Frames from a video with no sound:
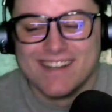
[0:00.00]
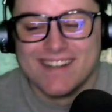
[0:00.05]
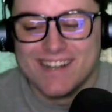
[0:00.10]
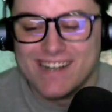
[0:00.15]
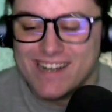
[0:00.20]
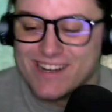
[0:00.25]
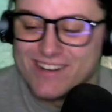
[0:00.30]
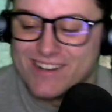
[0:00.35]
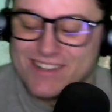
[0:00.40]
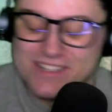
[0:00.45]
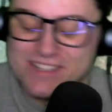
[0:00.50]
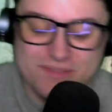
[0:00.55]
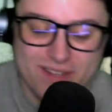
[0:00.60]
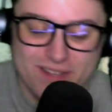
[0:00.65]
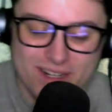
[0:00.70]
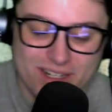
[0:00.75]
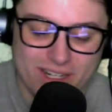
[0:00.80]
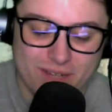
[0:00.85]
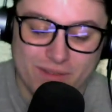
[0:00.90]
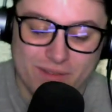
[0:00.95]
Okay,
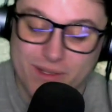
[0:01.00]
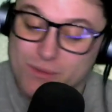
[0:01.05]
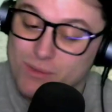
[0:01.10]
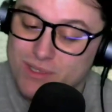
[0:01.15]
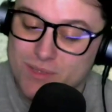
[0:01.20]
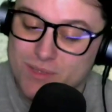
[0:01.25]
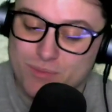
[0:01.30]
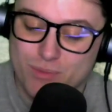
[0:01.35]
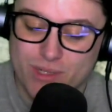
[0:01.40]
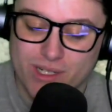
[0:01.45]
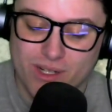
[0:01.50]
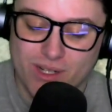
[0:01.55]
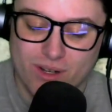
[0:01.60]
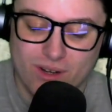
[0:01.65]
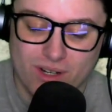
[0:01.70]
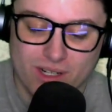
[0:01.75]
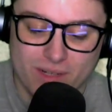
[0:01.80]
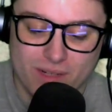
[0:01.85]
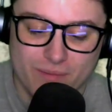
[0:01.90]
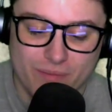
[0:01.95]
fair enough. It was pretty
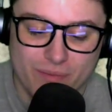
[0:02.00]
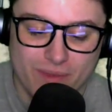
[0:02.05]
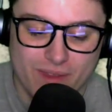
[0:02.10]
hard.